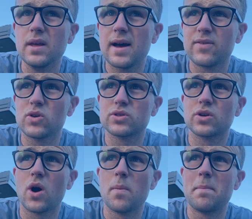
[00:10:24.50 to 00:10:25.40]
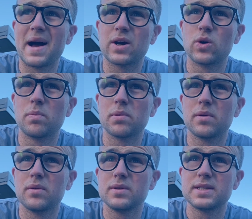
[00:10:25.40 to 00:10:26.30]
I've also got a backup
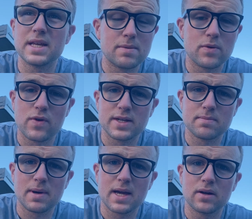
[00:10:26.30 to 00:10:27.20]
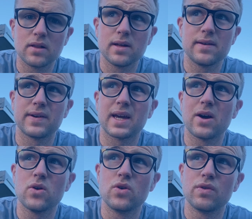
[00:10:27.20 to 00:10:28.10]
cinnamon raisin bagel if I get
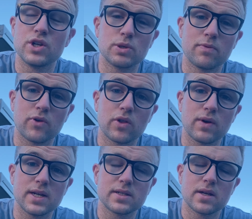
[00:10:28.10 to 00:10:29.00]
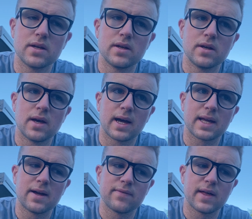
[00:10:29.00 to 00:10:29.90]
hungry just before the race. I
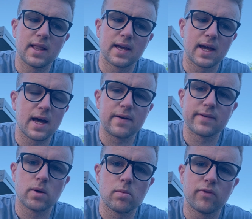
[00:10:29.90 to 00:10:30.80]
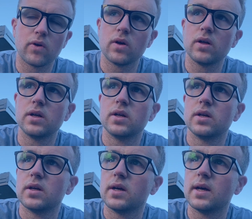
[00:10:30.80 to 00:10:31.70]
can have that like half an hour before,
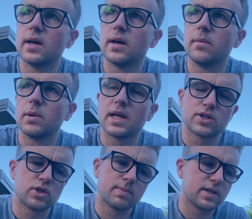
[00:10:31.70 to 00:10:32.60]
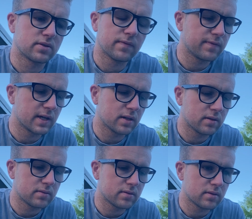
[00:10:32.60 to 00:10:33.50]
but that's just based on feel,
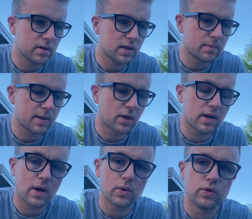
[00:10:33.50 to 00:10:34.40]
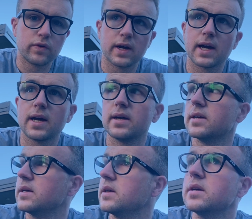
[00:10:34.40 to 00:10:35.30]
depending on how hungry I get.
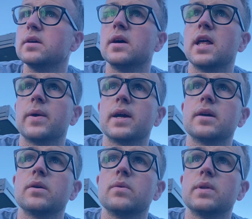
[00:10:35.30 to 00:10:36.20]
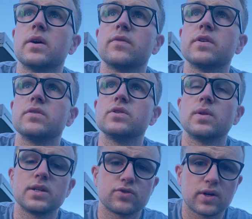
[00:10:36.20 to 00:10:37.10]
Anyway, without further ado,
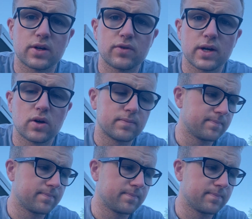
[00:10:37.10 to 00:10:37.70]
let's crack on.